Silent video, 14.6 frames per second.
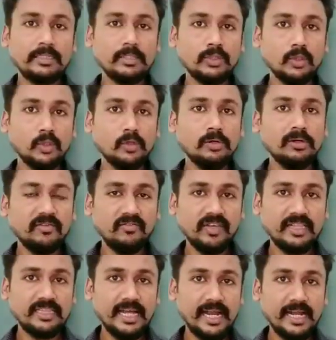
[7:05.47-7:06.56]
so
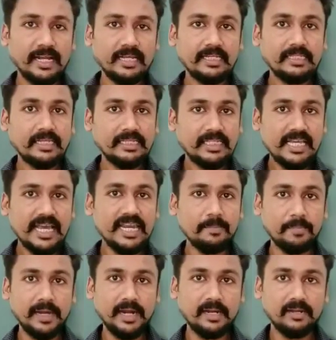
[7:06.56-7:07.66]
with that, the theory
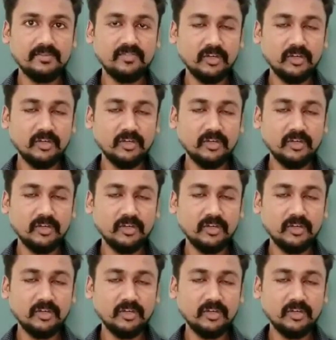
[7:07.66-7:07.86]
part